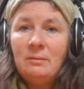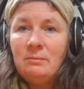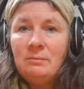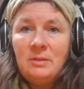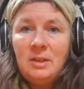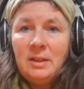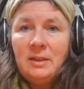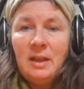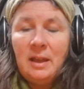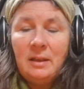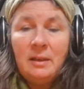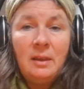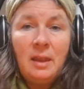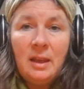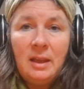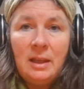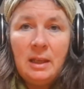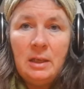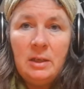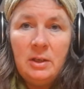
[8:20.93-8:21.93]
Did they
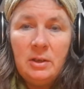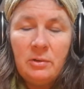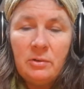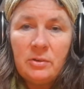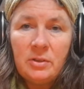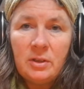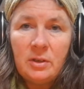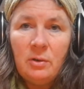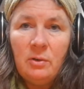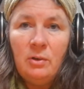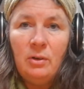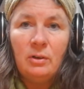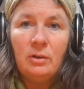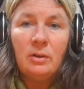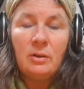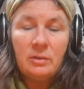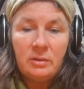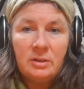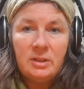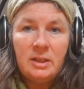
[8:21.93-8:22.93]
think in years at all?
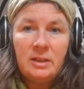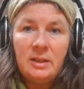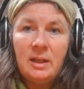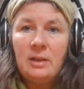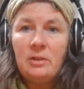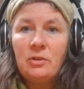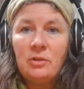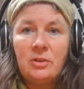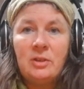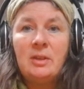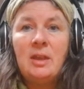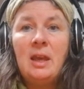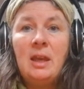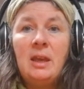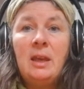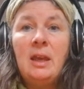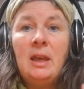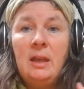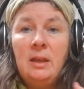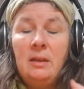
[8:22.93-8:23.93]
Or did they just
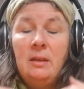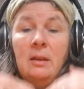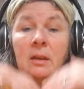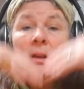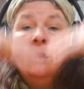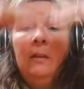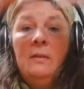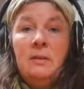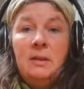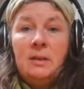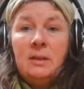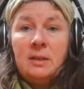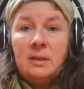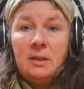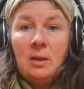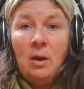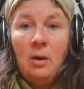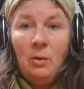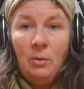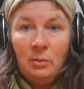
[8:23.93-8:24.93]
think in, this is
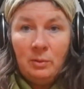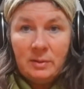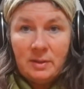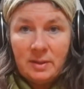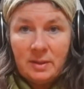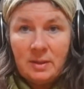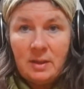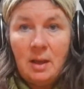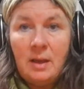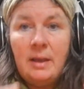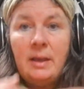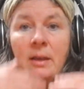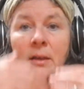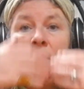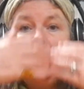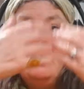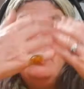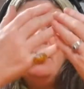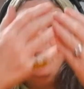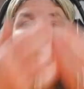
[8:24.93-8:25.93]
the whole
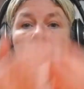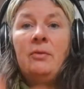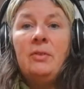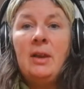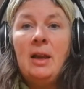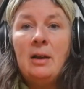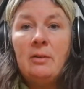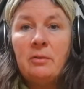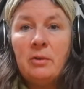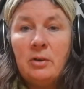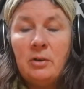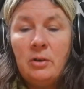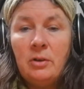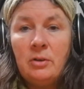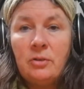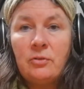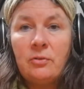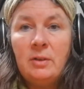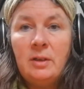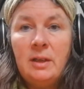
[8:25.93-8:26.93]
cycle of the
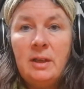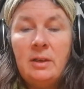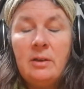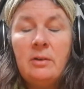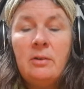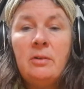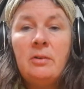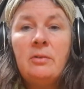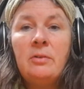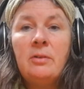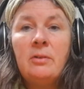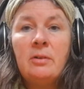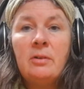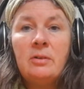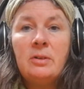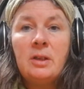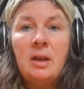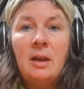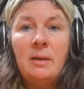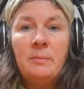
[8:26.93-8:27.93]
agricultural year? There are
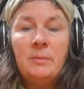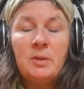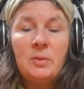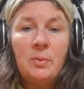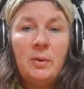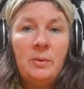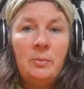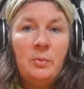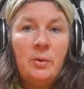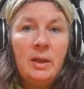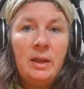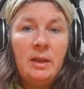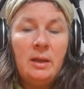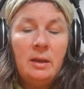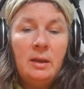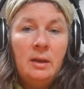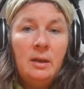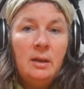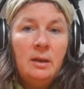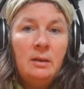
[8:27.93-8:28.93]
times when we,
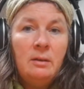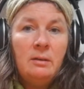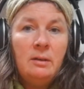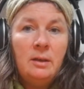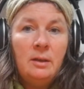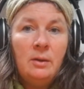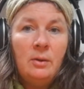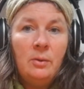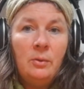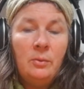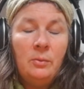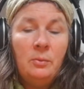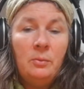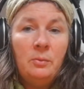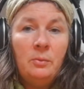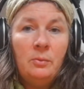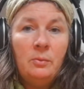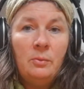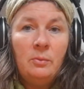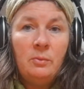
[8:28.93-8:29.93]
when
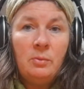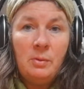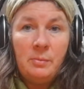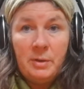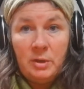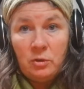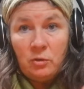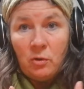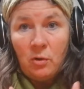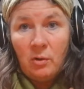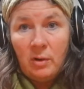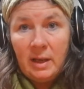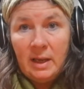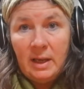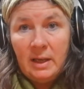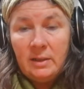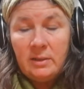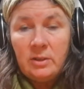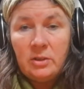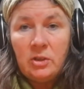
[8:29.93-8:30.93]
we draw
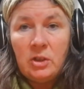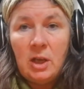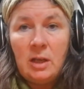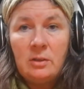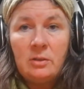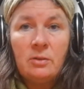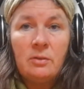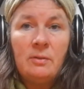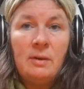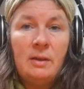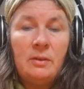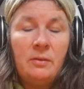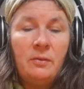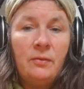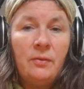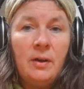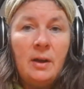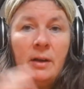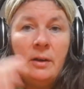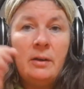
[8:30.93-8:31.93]
in to shelter around the
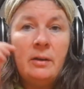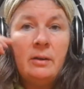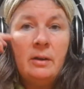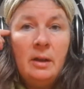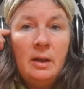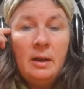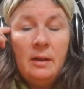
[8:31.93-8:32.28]
fire.